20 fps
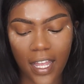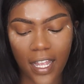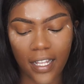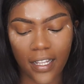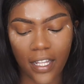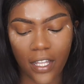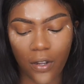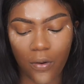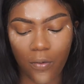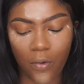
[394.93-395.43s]

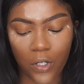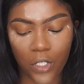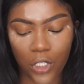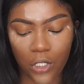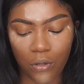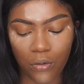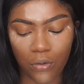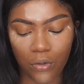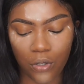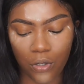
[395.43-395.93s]
and like
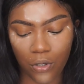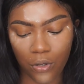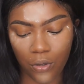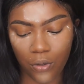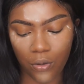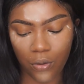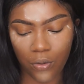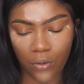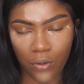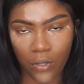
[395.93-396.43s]
what you
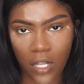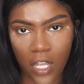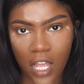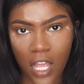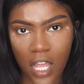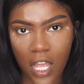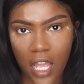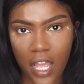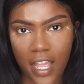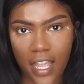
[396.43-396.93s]
do
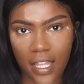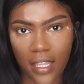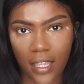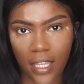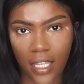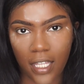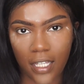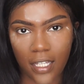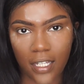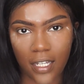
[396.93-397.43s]
and
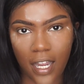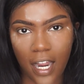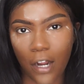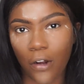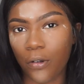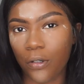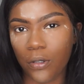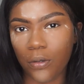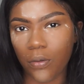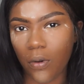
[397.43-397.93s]
like
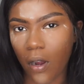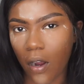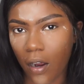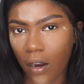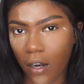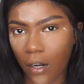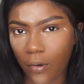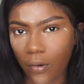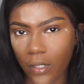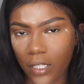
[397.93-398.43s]
how you
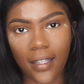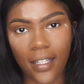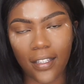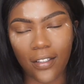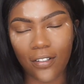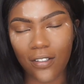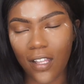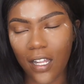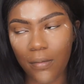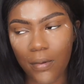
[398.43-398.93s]
are. Like
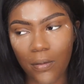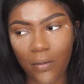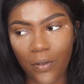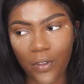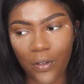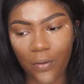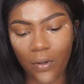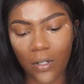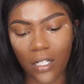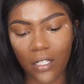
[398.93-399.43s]
there's a lot of people
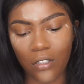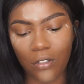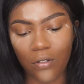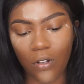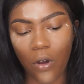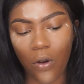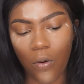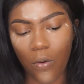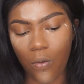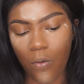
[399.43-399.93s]
in this world that
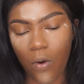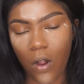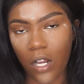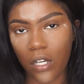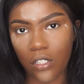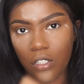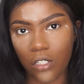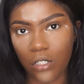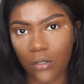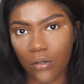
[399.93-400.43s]
don't
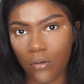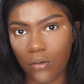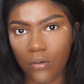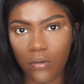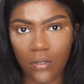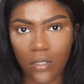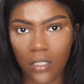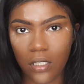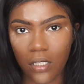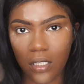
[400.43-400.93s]
want you
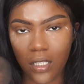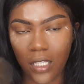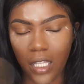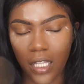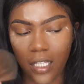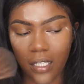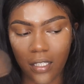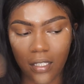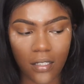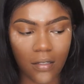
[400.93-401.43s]
to
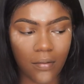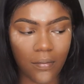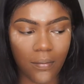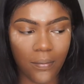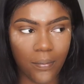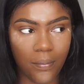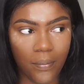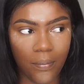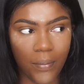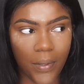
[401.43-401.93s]
like
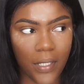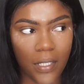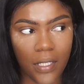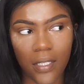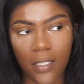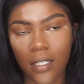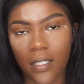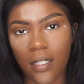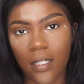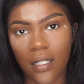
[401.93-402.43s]

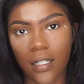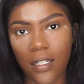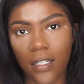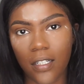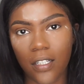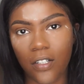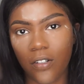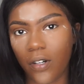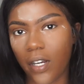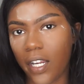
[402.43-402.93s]
be
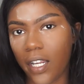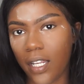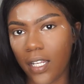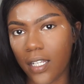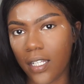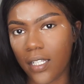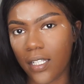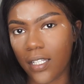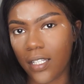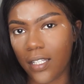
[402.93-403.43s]
great.
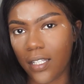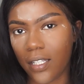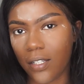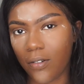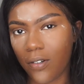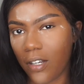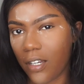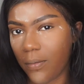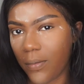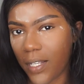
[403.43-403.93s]
You
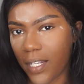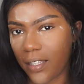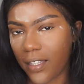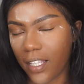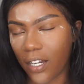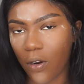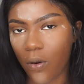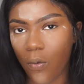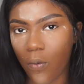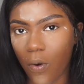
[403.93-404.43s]
know what I mean?
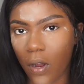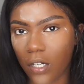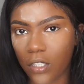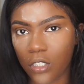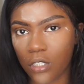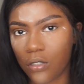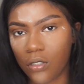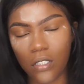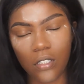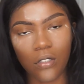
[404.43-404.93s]
They don't
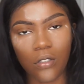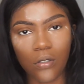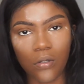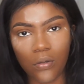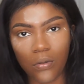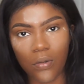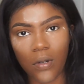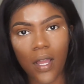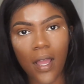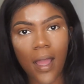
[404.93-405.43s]
want you to
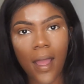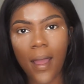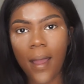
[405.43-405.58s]
do